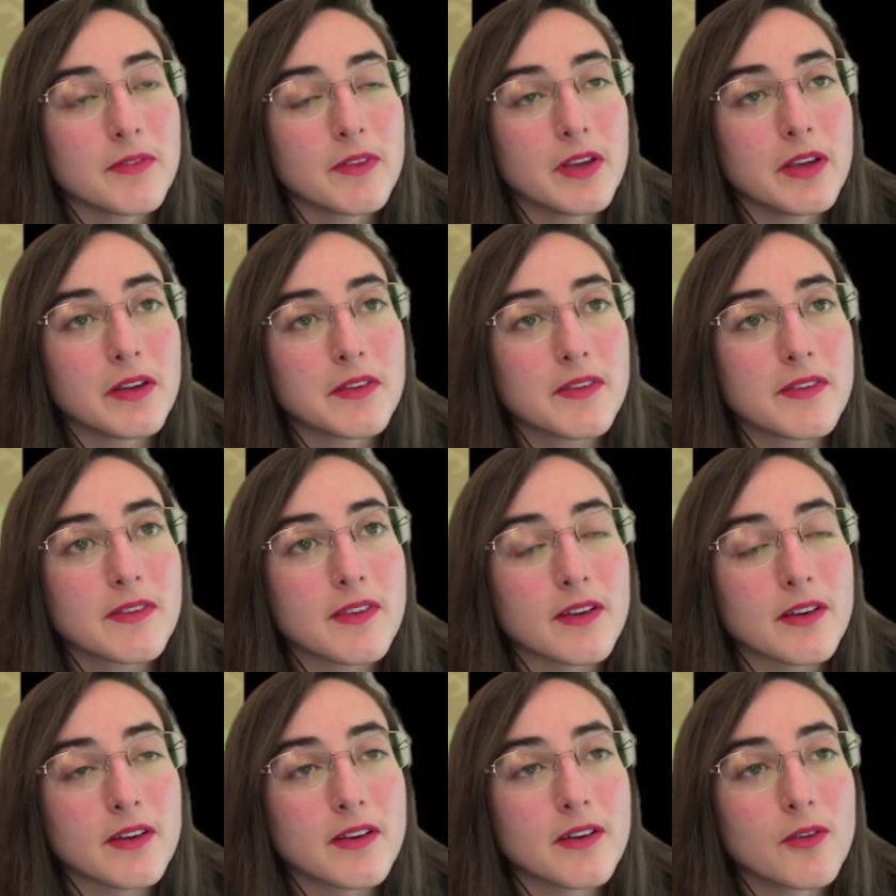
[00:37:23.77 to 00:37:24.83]
It's
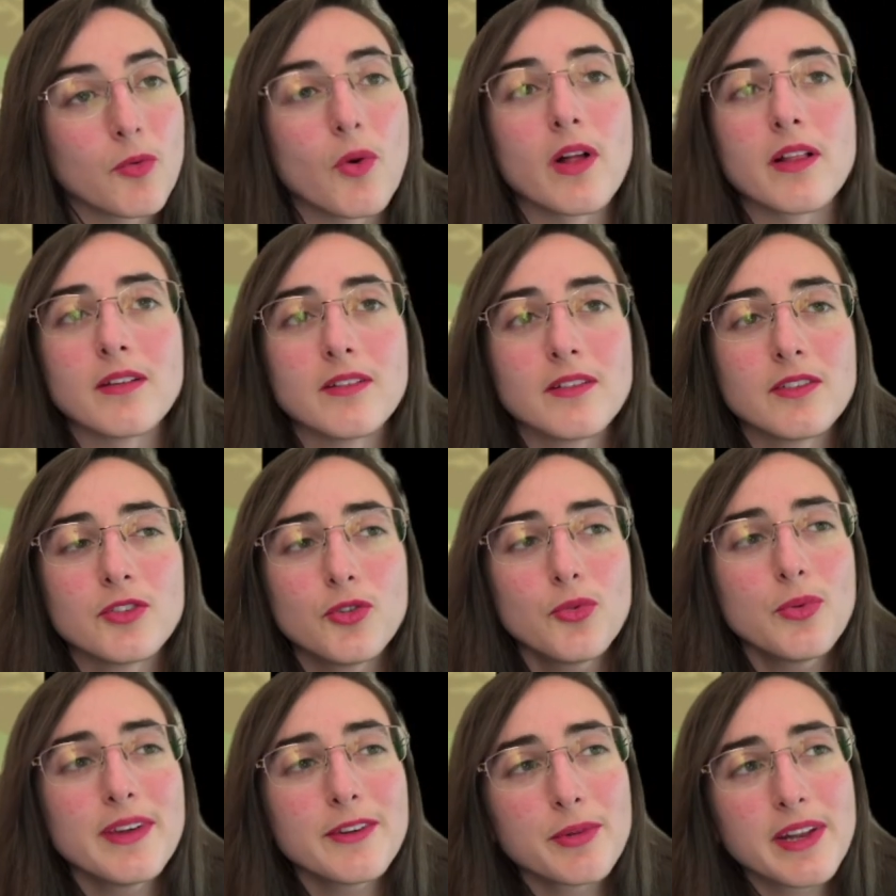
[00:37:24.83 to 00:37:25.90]
well, do
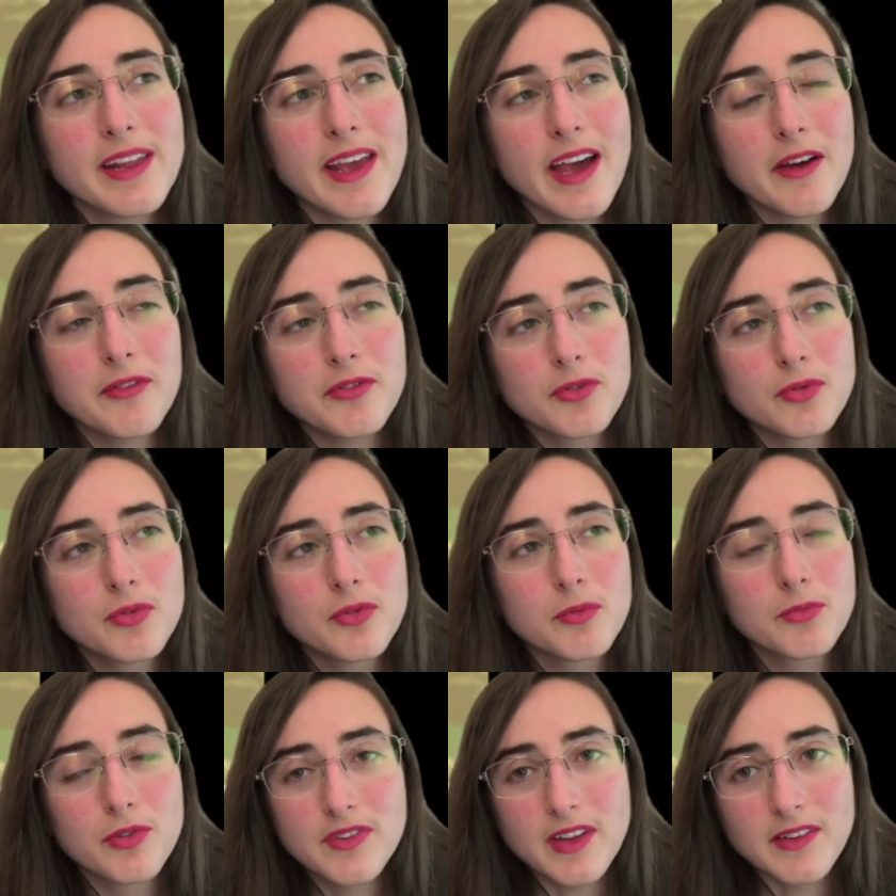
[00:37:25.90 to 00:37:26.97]
we really have to
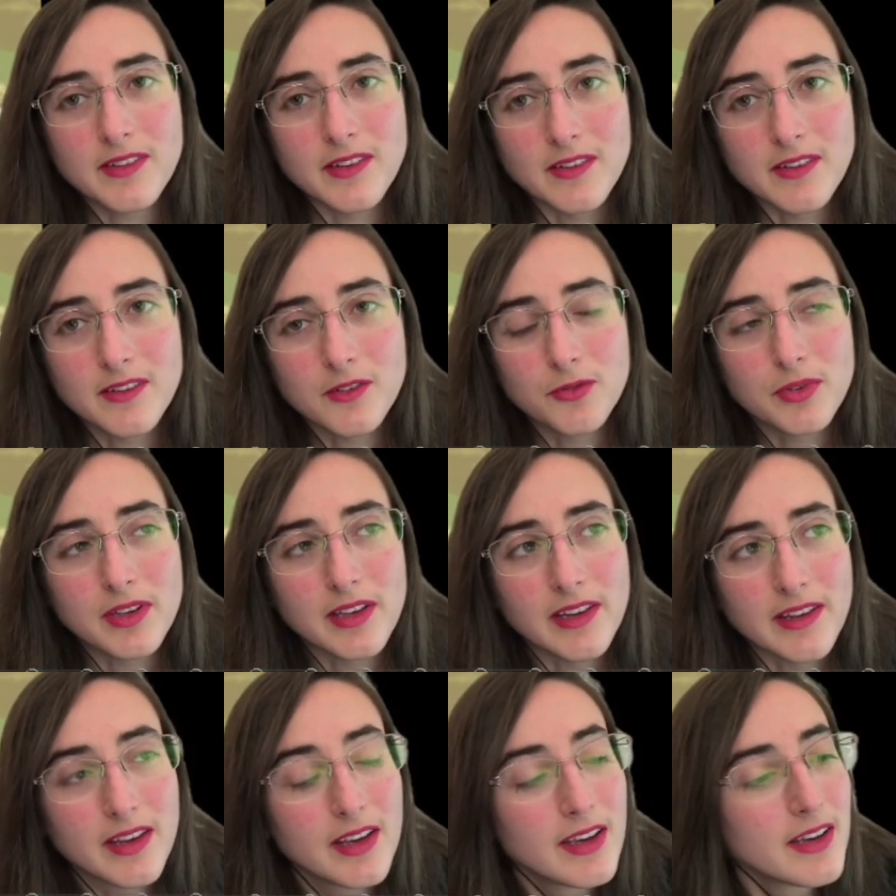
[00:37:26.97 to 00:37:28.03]
present it?
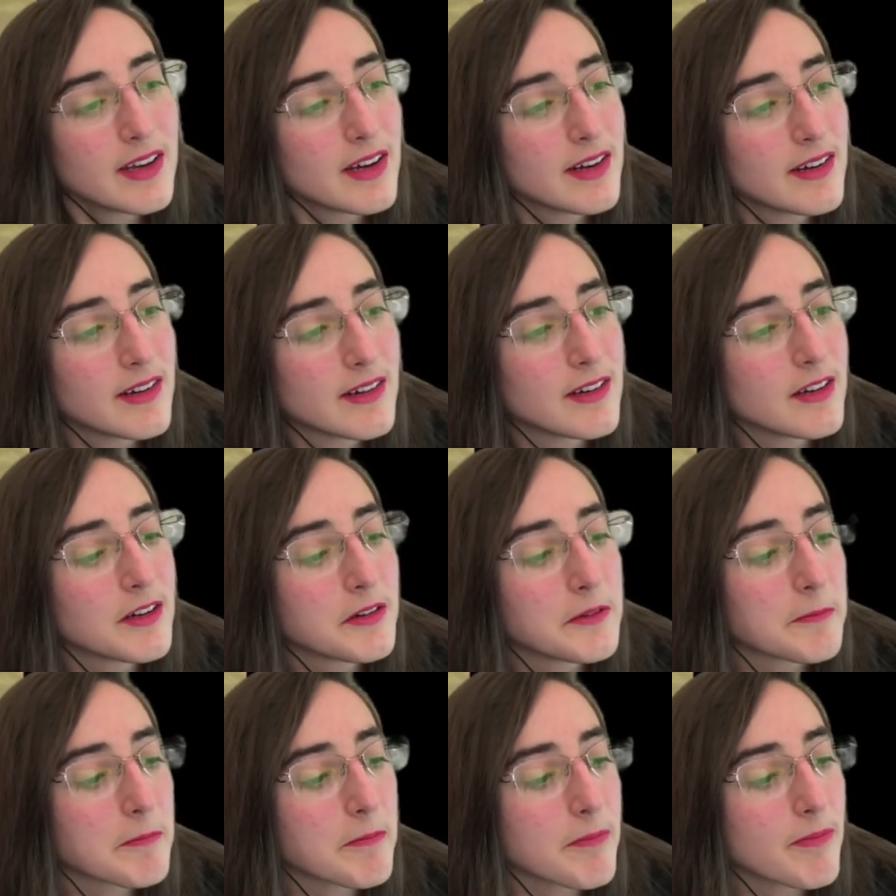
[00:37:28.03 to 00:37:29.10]
Really?
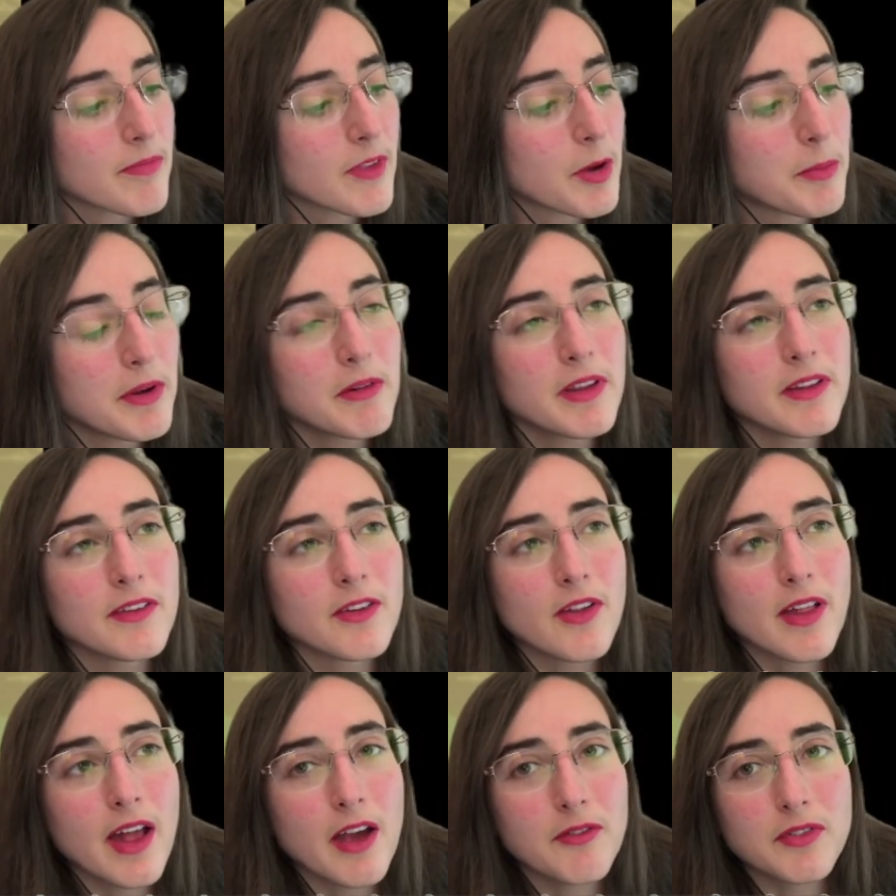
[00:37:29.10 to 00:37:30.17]
Apparently, it
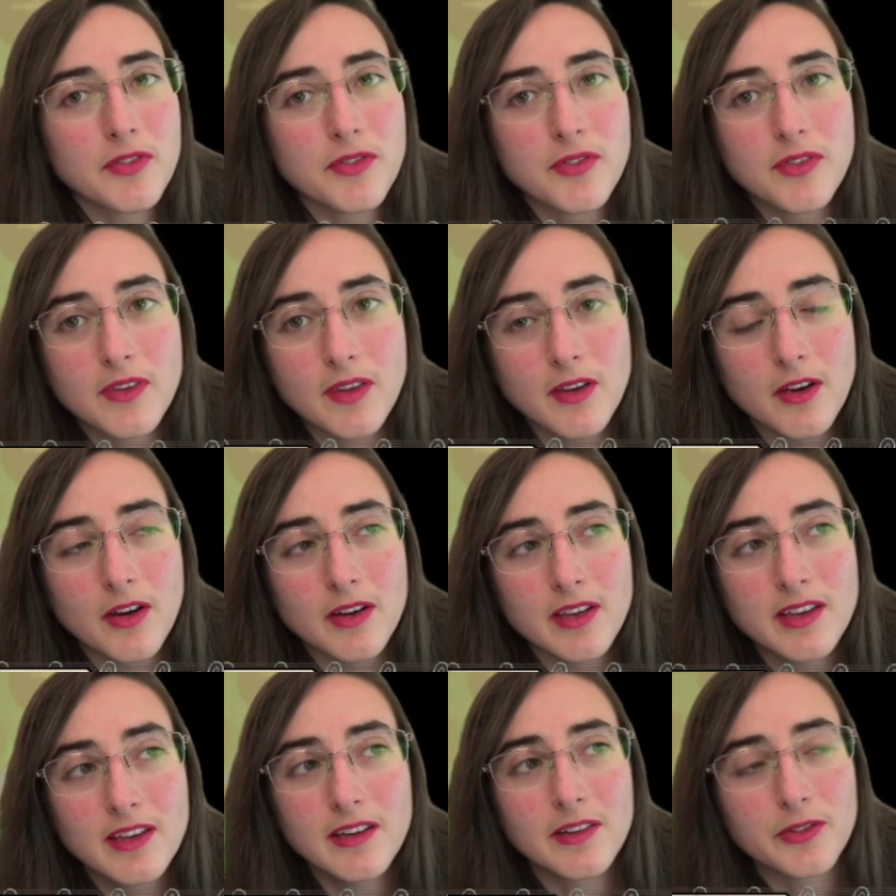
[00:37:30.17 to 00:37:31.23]
didn't have its
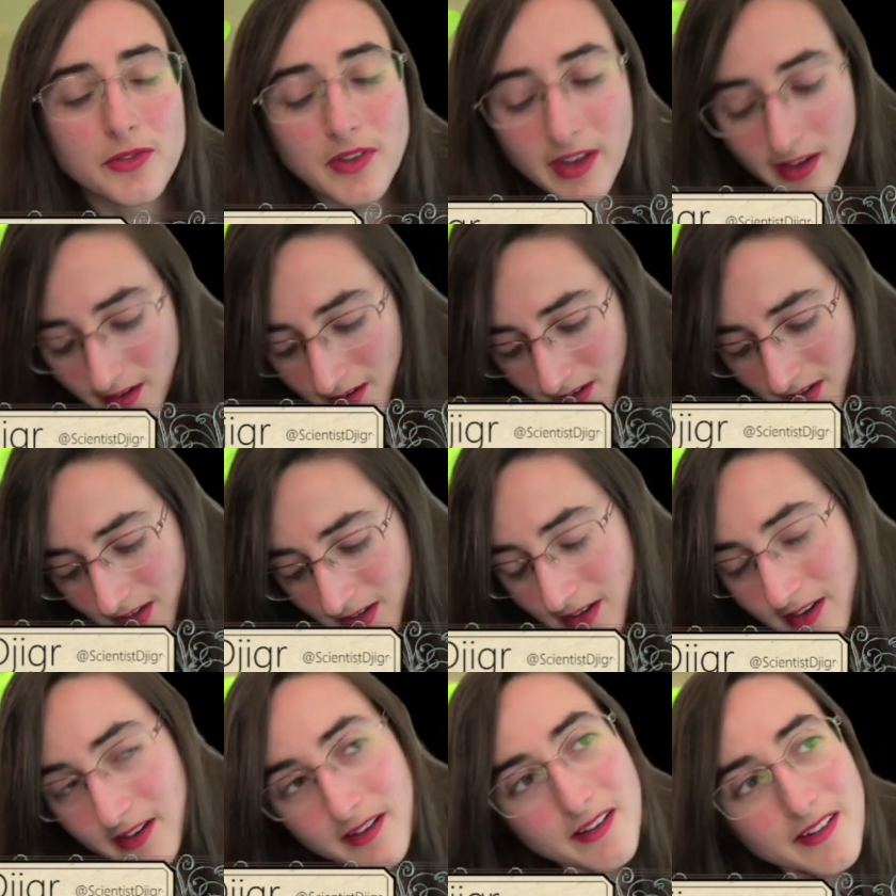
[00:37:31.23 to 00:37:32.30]
kill today.
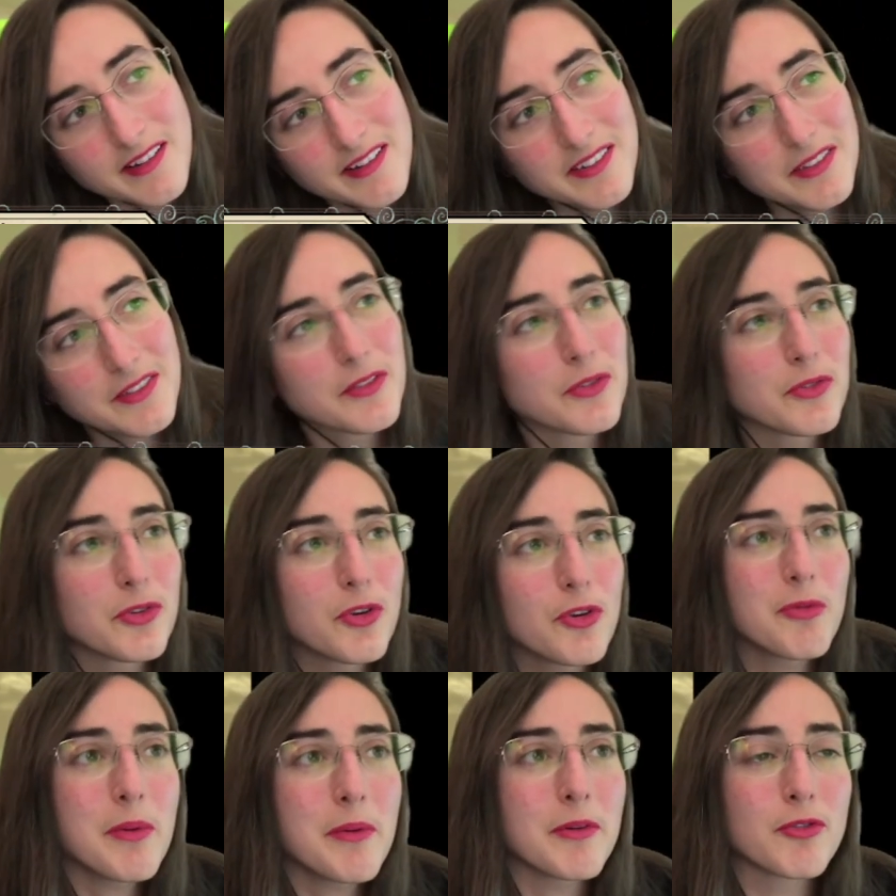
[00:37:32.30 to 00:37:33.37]
Do you
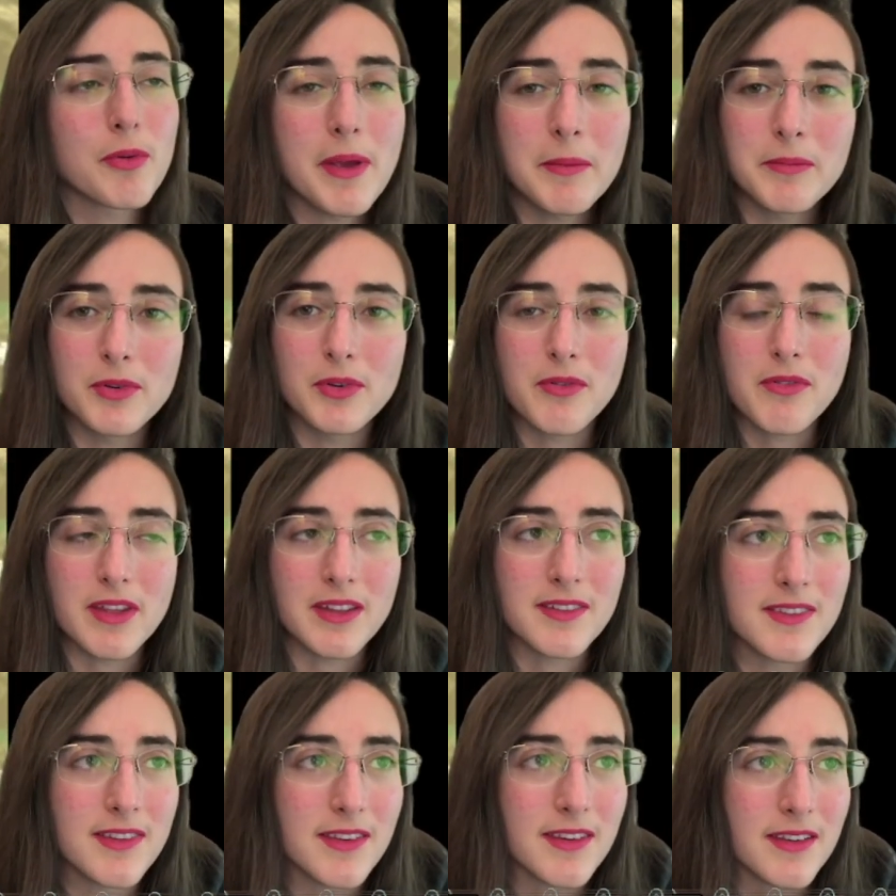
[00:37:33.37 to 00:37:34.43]
remember
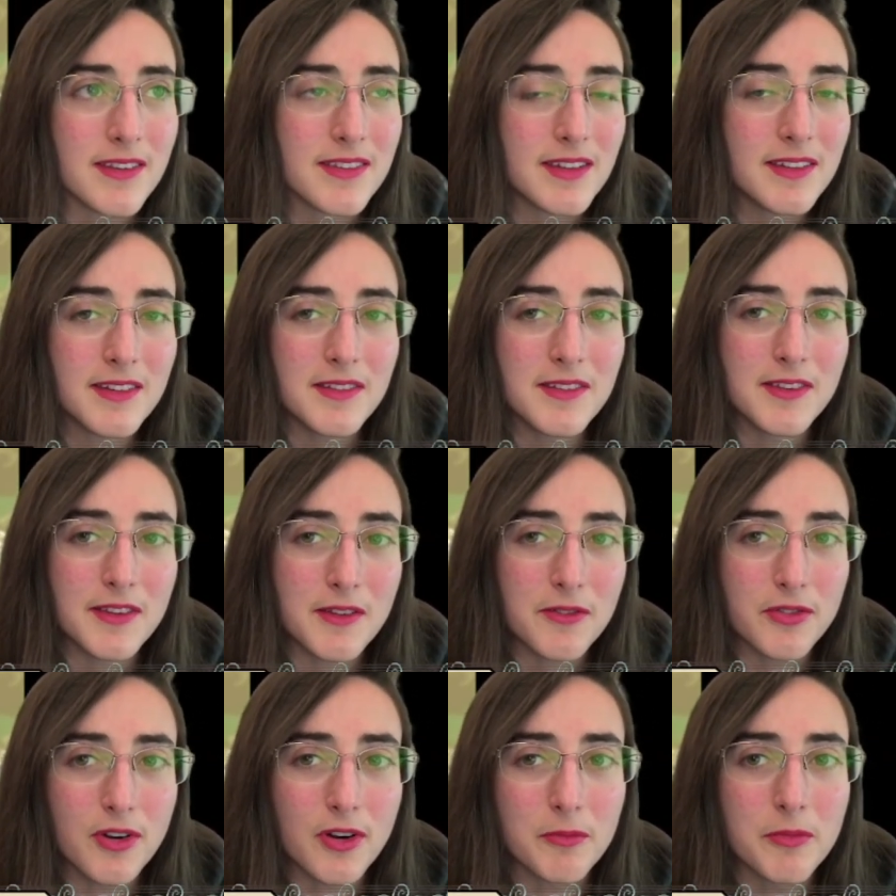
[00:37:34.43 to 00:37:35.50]
that sentence
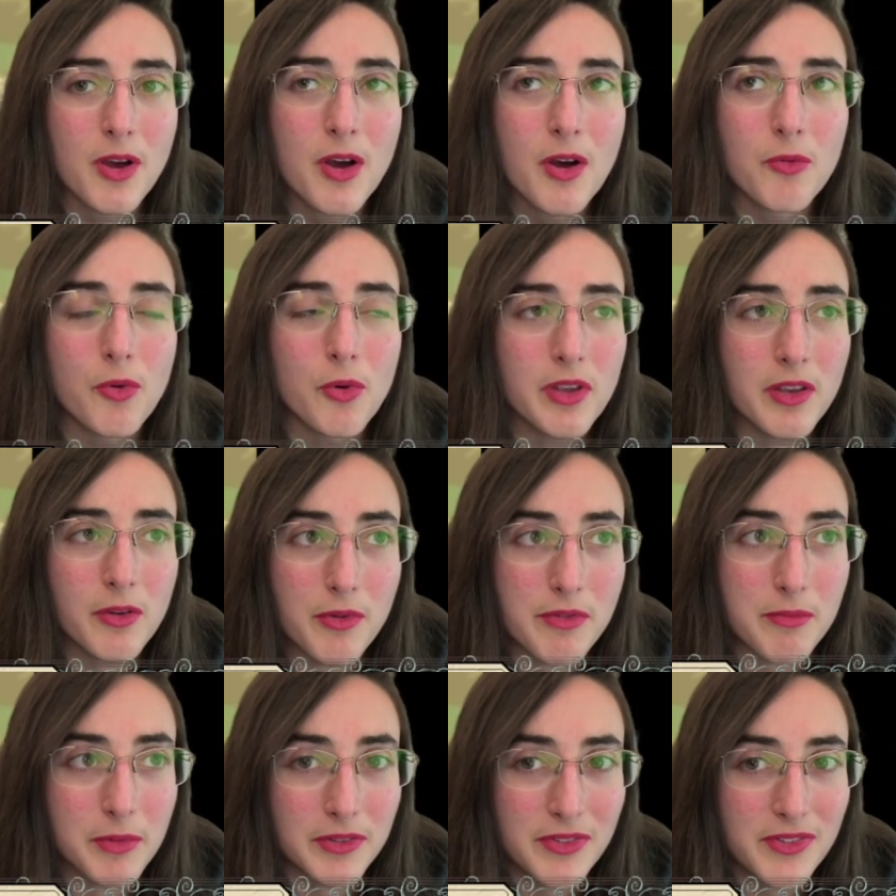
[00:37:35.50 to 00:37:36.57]
from Walking
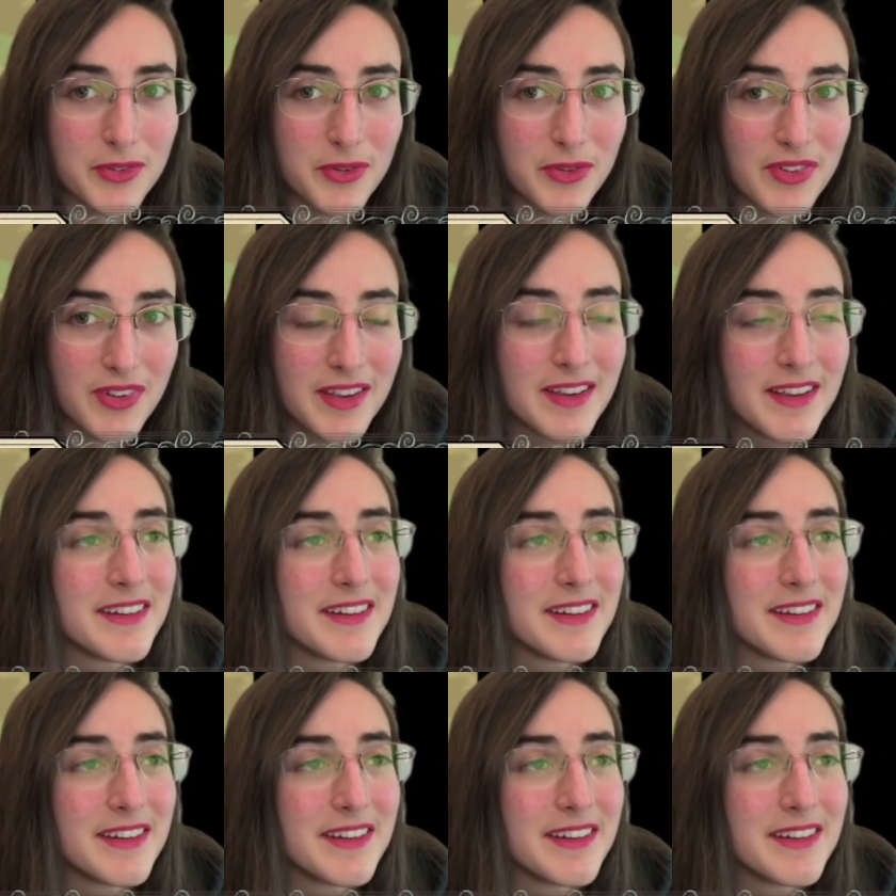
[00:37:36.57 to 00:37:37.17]
with Monsters?